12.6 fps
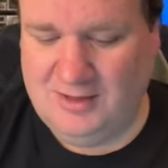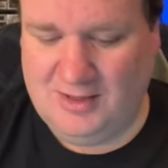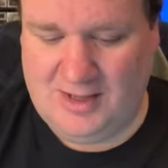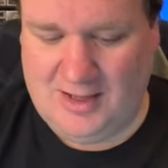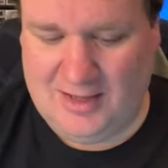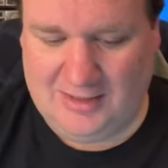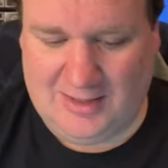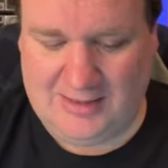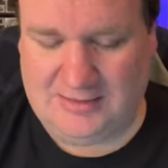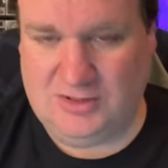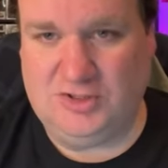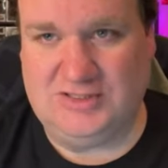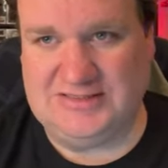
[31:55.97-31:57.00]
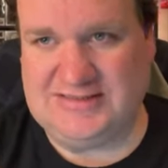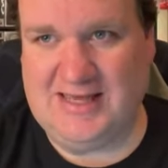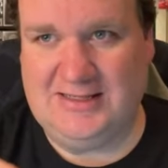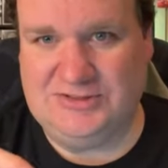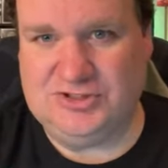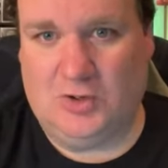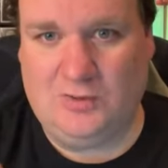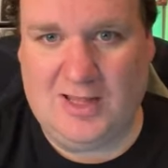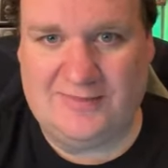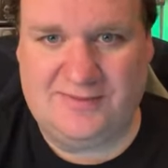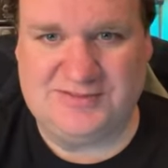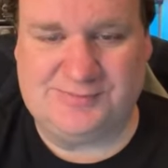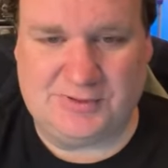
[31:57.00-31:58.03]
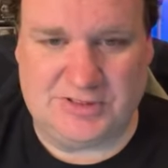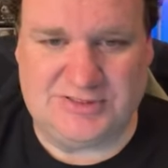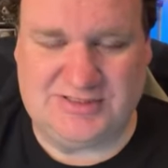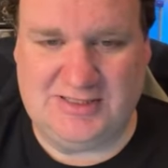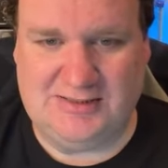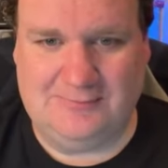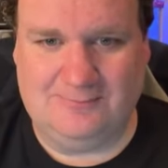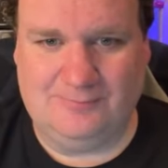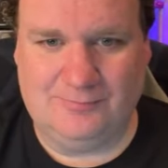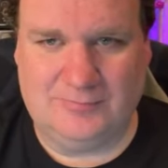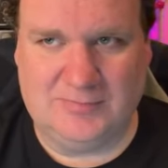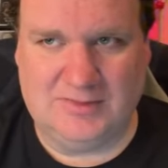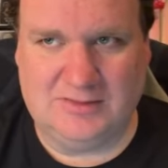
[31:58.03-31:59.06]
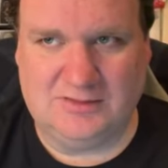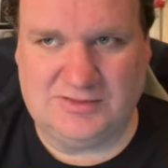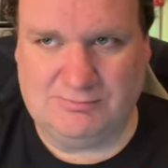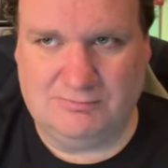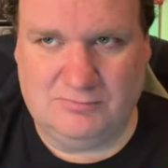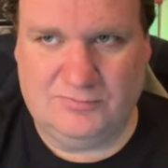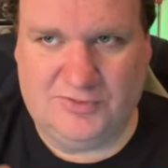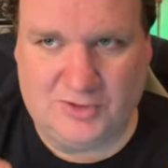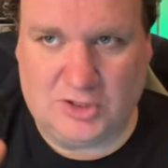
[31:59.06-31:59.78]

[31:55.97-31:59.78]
you can say, don't let this person, their